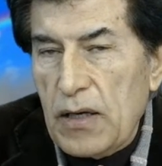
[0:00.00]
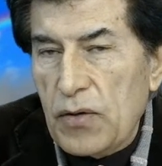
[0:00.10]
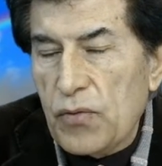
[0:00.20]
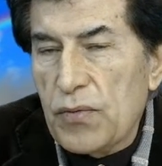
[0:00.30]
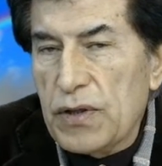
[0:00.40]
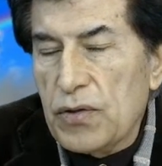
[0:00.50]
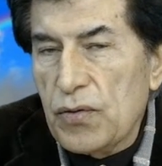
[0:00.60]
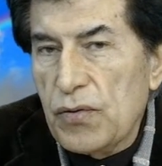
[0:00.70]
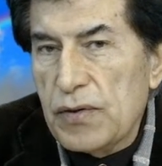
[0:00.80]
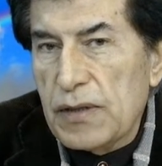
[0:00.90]
we
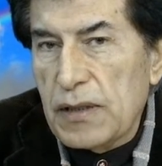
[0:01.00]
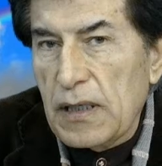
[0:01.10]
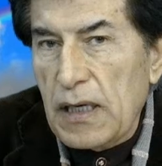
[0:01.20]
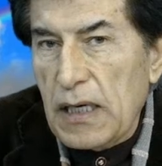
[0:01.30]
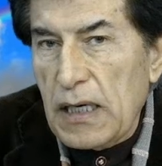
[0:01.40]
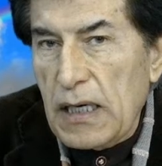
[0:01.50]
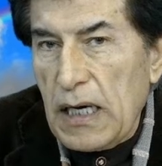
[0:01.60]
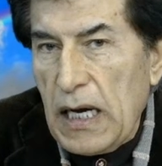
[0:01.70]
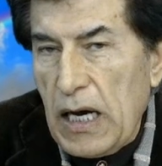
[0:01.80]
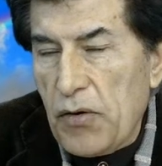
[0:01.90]
use
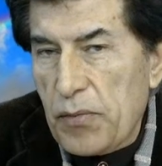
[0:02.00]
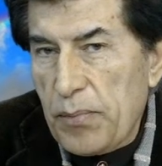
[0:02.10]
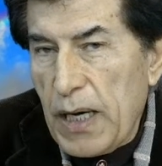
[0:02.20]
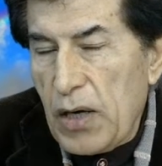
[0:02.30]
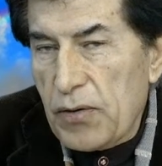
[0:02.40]
our power